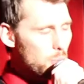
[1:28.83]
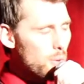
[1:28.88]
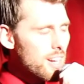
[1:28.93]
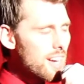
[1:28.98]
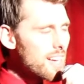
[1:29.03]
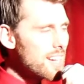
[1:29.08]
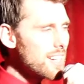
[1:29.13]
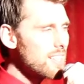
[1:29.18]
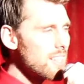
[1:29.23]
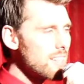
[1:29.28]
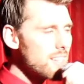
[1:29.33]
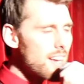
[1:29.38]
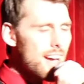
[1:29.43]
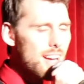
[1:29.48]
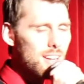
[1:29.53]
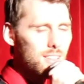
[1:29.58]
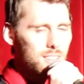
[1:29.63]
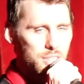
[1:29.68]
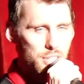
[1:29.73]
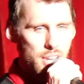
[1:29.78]
what kind of
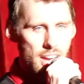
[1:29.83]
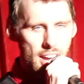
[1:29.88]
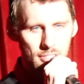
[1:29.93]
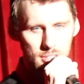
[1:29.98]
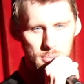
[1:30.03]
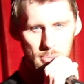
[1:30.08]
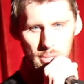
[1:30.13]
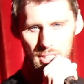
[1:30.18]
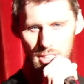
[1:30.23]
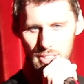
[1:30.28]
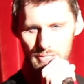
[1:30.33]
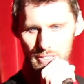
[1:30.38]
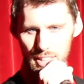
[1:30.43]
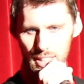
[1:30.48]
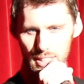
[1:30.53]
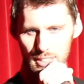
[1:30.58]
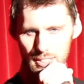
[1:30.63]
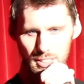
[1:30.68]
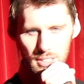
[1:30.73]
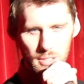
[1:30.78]
denial do you have to be
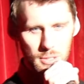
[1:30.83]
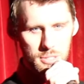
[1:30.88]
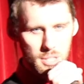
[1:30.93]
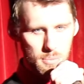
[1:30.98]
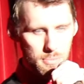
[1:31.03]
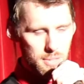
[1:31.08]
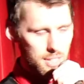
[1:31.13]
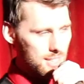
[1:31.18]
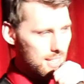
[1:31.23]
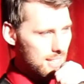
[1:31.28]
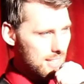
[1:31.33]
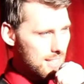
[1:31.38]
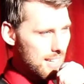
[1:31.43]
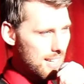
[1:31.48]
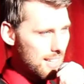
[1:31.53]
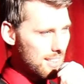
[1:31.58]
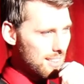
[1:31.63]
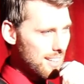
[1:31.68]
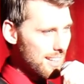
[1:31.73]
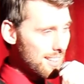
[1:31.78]
living in to do something like that?